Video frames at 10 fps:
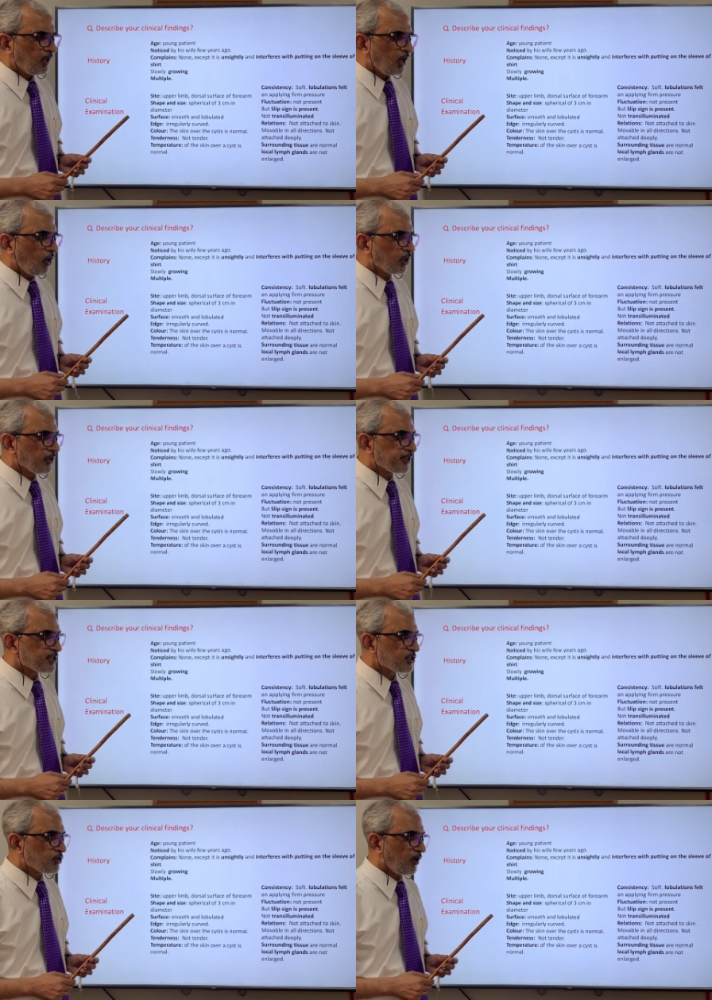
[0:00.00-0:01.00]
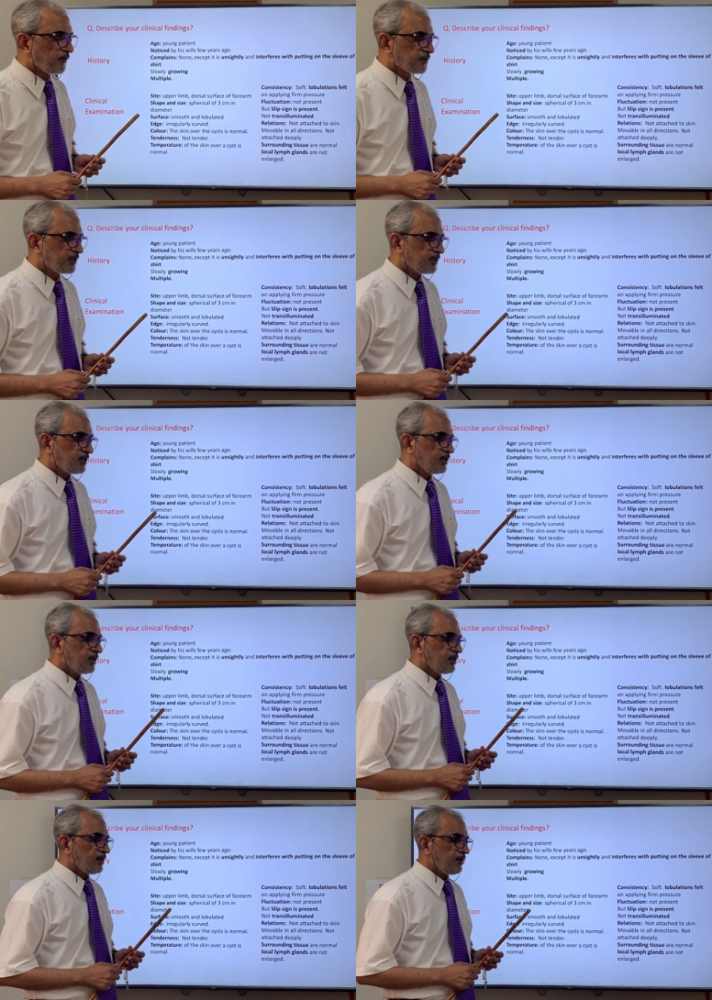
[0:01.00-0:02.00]
Although it is soft,
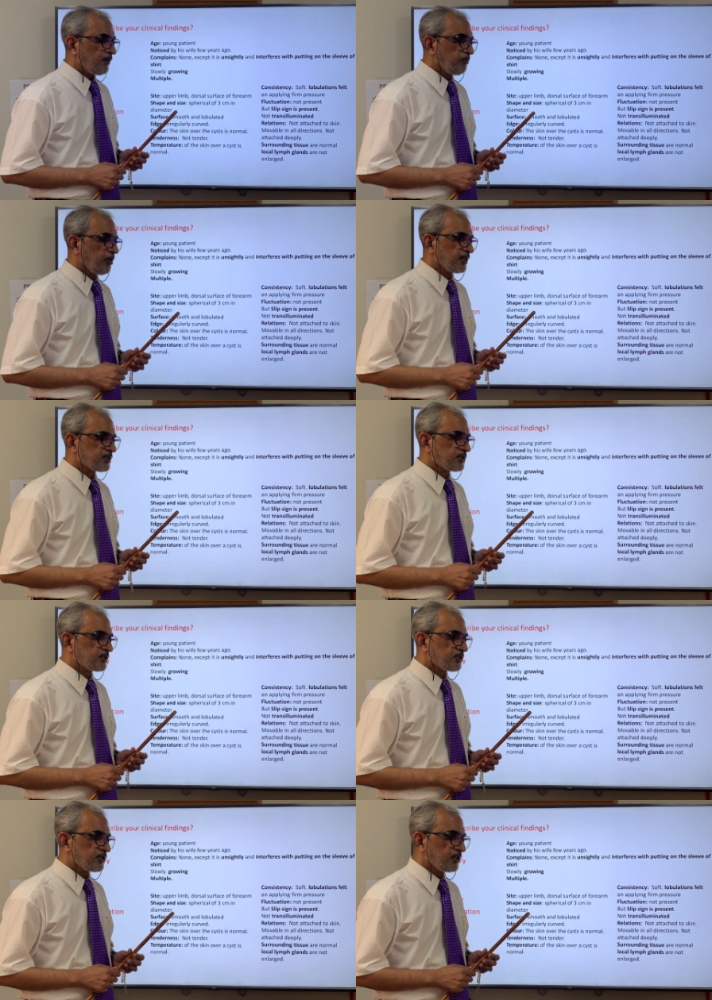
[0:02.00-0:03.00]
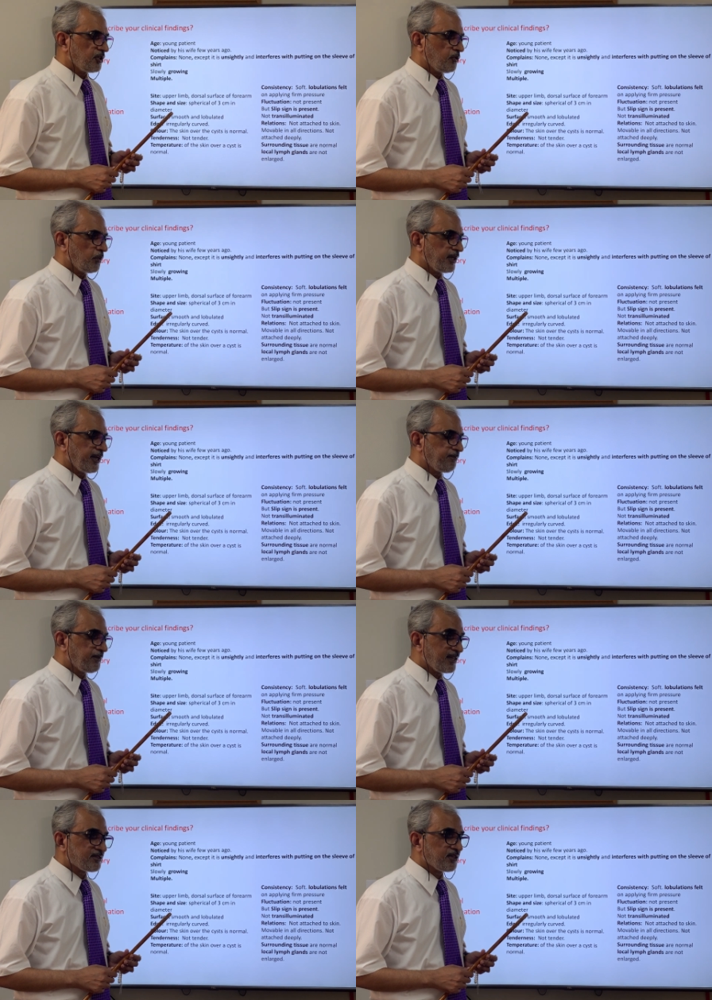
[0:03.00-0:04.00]
but when I
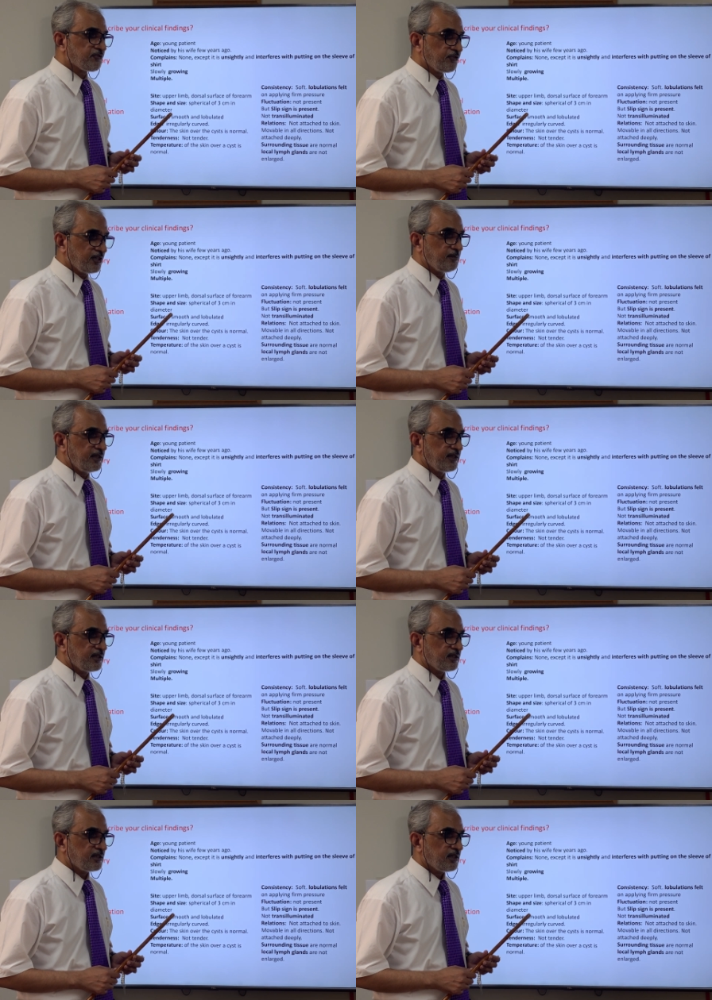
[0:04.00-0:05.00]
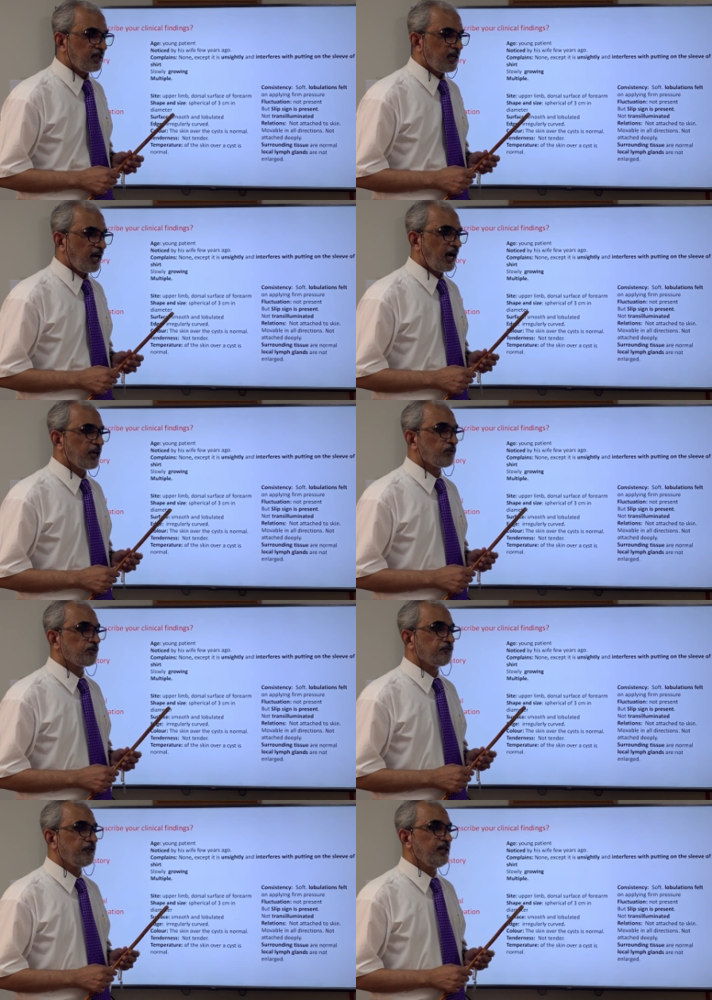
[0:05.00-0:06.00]
pressed it firmly, I
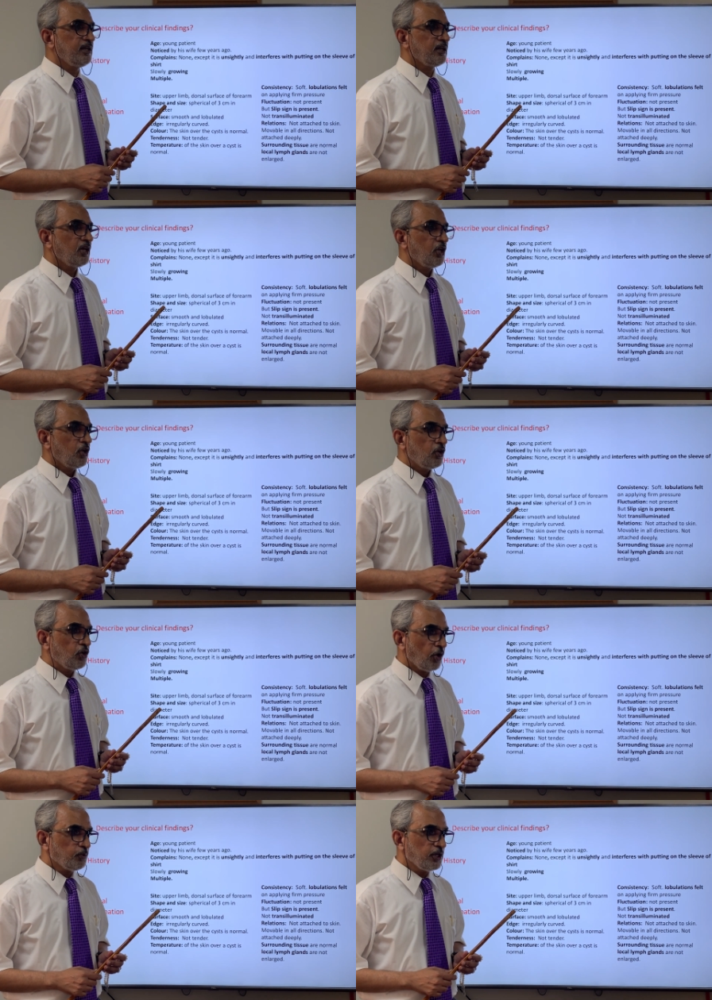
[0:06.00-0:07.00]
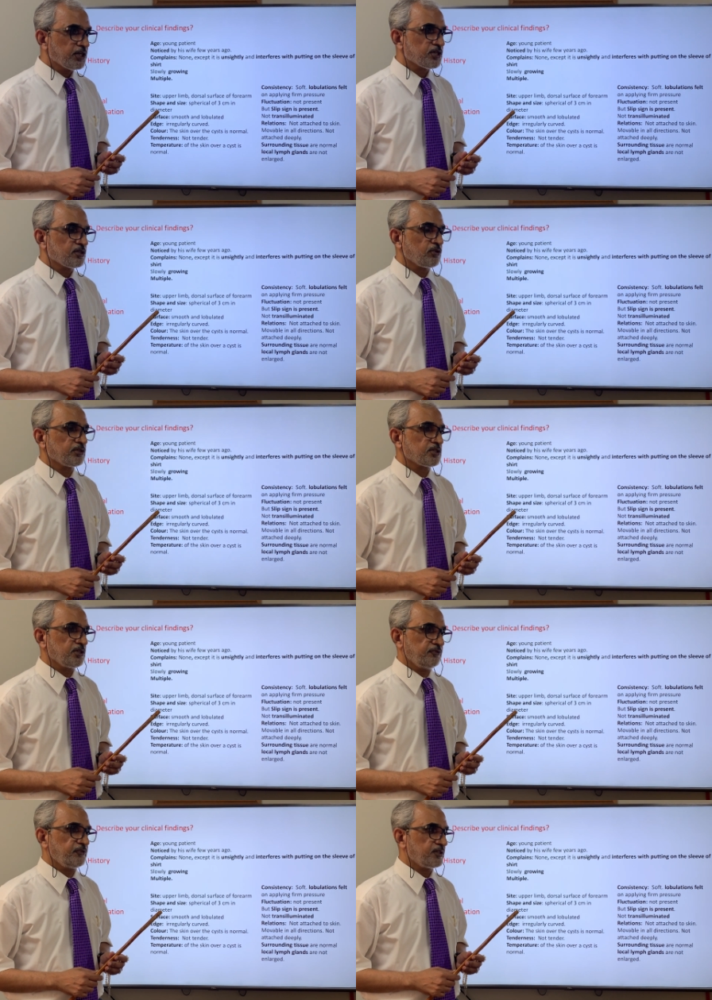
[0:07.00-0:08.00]
could feel lobulations on the
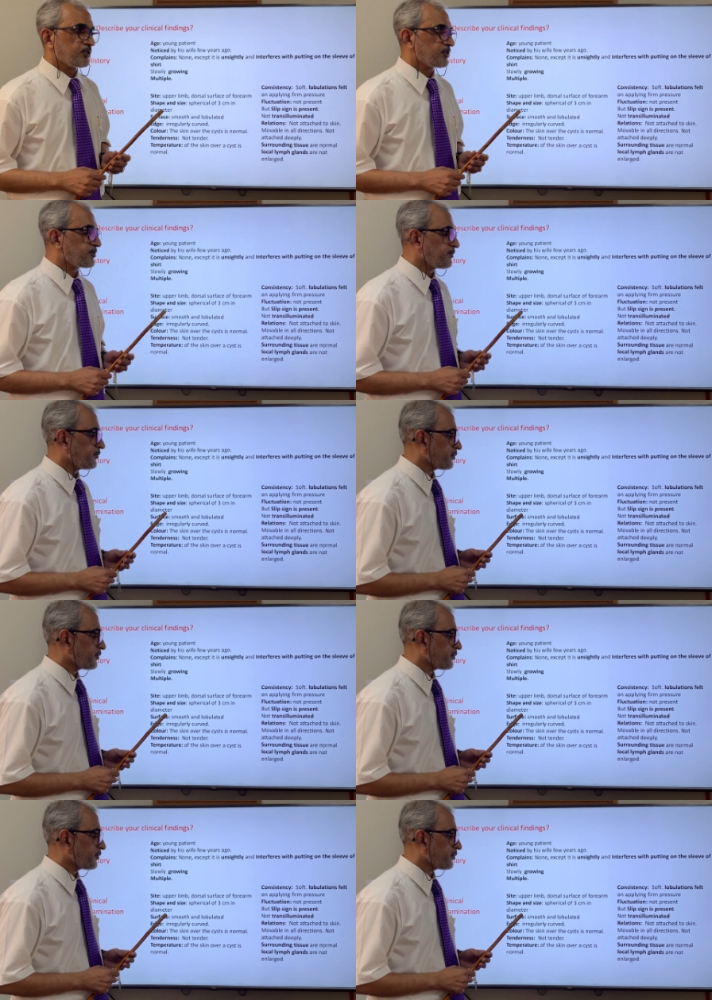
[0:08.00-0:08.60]
surface.